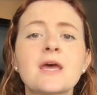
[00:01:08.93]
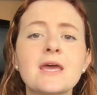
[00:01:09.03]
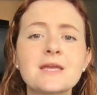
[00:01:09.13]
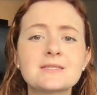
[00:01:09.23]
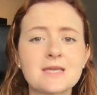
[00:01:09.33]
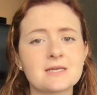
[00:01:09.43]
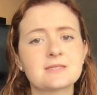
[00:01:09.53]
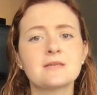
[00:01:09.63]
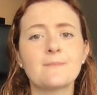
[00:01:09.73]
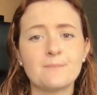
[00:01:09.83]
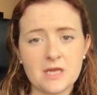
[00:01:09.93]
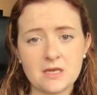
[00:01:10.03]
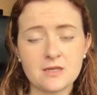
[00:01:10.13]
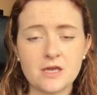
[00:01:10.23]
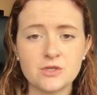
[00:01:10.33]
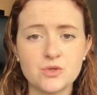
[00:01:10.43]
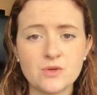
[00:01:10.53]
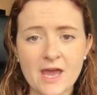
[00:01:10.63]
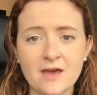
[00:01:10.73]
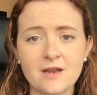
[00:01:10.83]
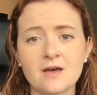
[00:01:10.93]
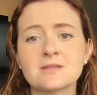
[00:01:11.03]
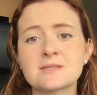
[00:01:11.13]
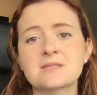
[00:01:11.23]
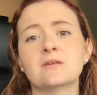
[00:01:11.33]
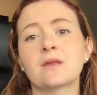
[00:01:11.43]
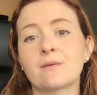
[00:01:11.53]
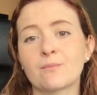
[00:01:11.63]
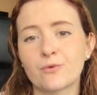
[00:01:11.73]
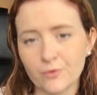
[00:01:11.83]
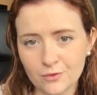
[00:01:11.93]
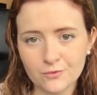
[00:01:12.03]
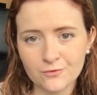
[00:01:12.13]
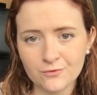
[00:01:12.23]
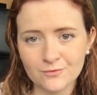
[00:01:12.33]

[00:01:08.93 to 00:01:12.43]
it doesn't mean that you cannot still improve.